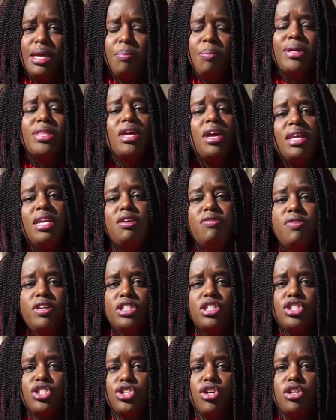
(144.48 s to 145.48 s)
But they're leaving
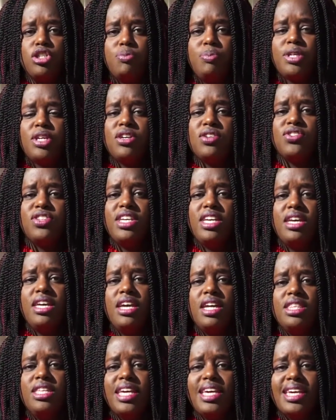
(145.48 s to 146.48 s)
the church because
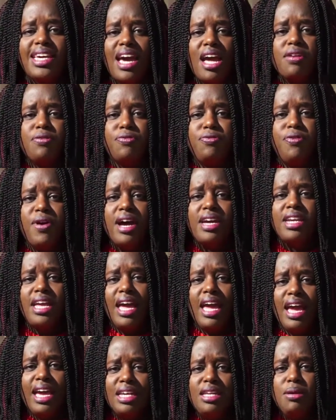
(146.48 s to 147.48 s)
they can't find
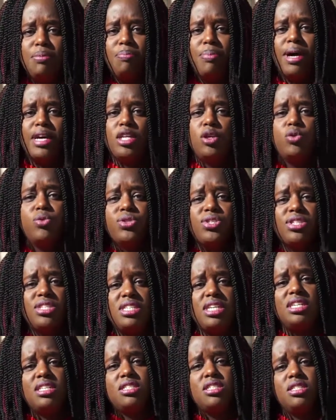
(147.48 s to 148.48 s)
anybody who
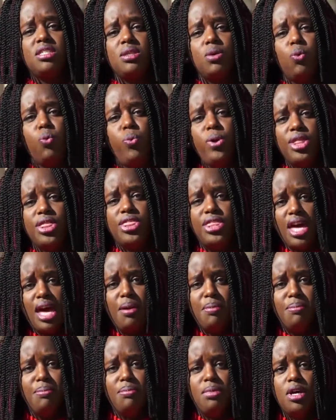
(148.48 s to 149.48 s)
sits with
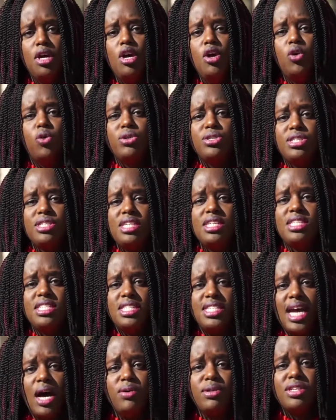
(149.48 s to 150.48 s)
them, who sits
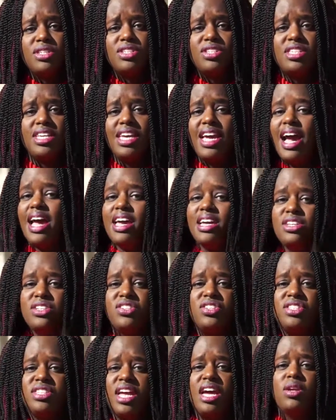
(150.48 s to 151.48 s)
down and say, I
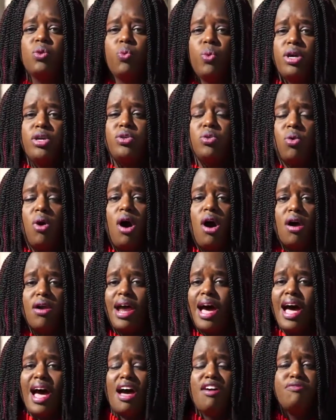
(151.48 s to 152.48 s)
understand where you are,
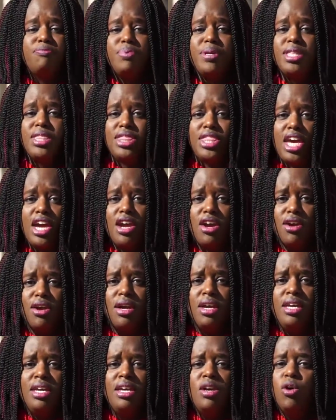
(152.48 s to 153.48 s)
I have been there,
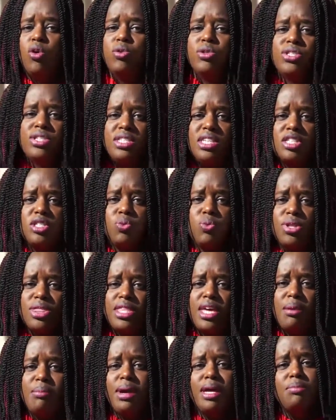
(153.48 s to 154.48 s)
who sits with
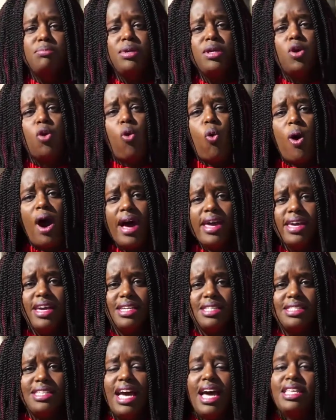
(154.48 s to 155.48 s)
them and be
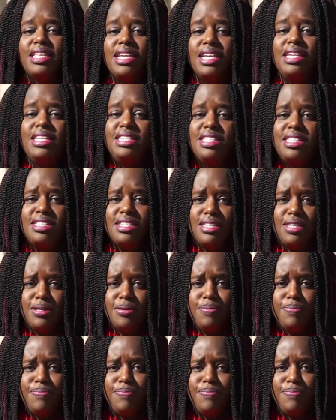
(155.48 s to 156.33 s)
quiet and listen.